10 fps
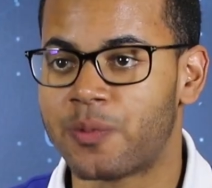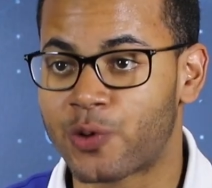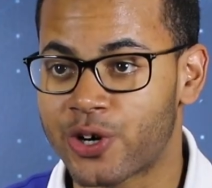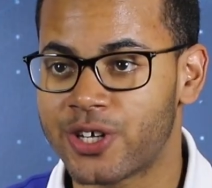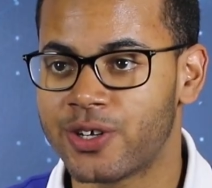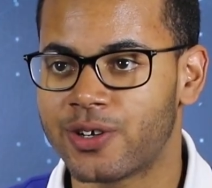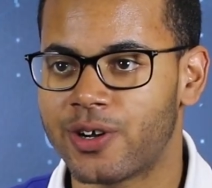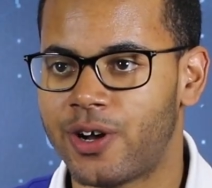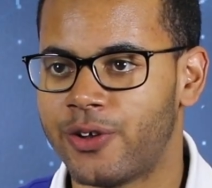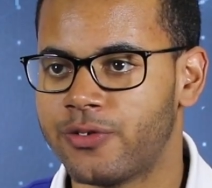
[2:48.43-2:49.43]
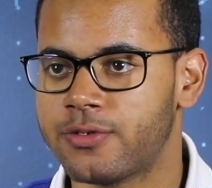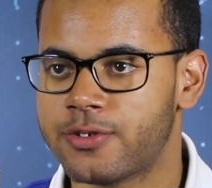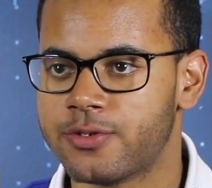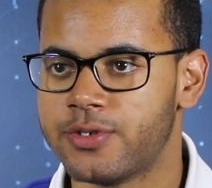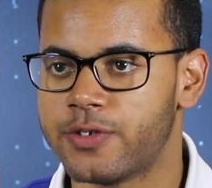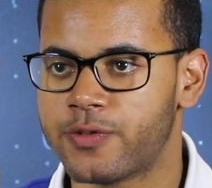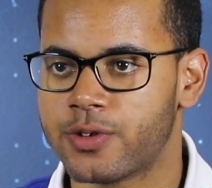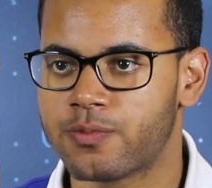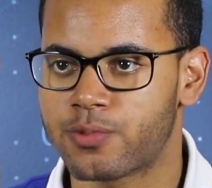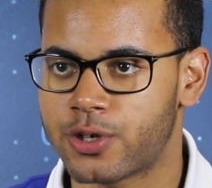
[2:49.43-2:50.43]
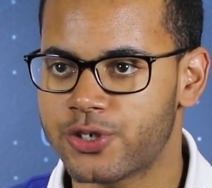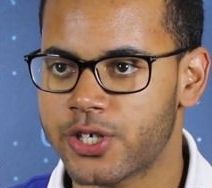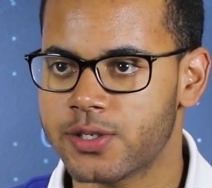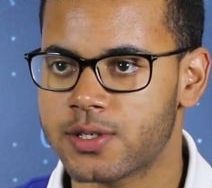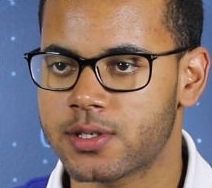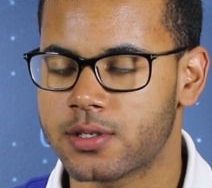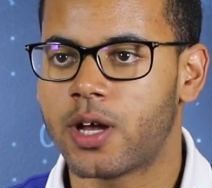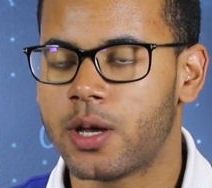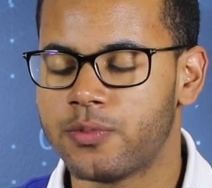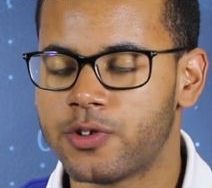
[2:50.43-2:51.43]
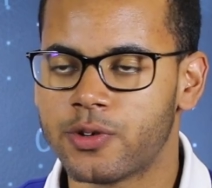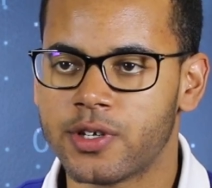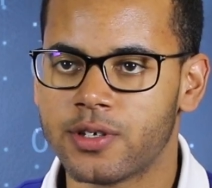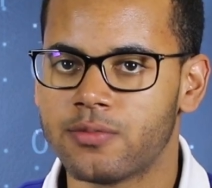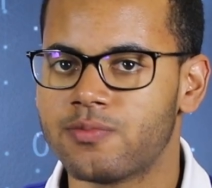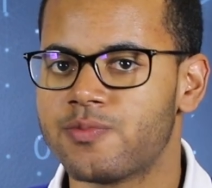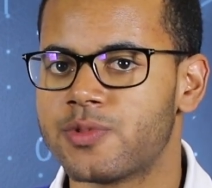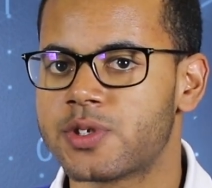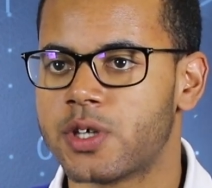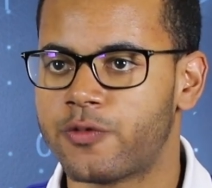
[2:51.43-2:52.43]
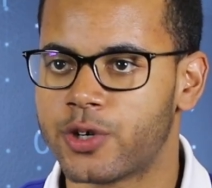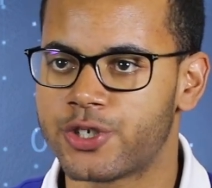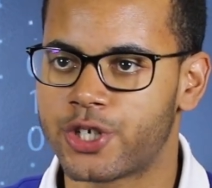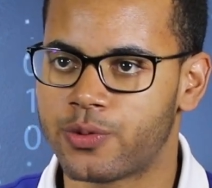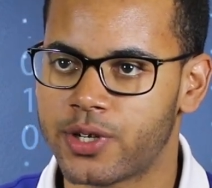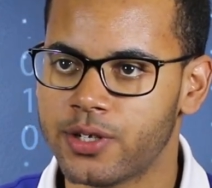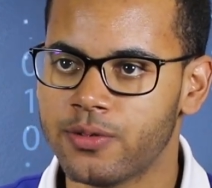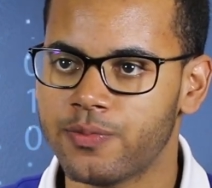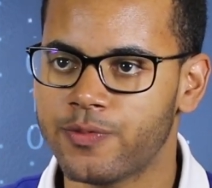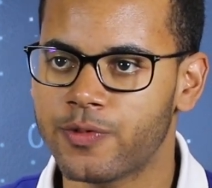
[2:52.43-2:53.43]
I'm working on two different projects. I'm doing software engineering.